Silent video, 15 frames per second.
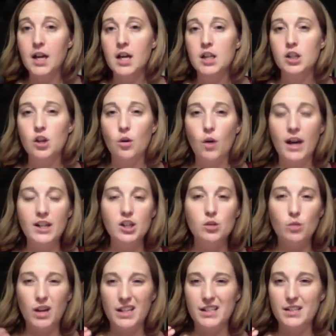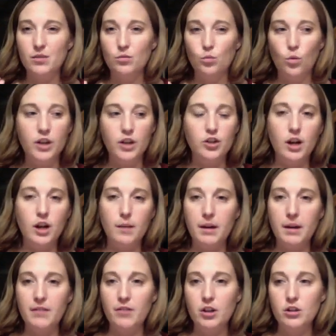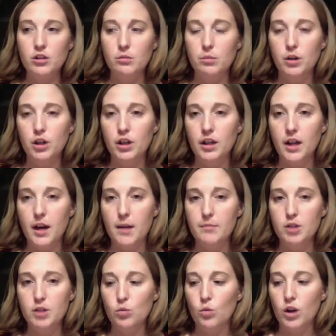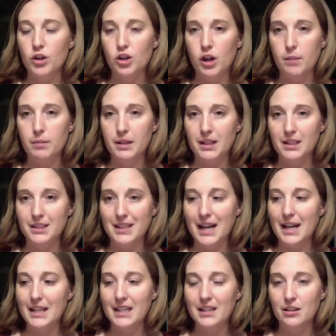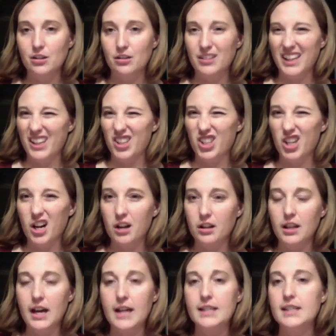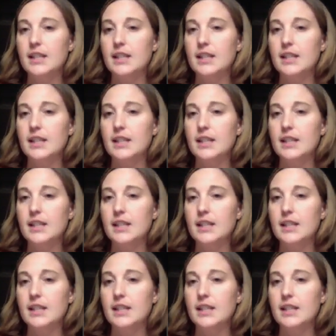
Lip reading: So I just wanted one drop. I've also put just one drop in a tiny little, like a shot glass,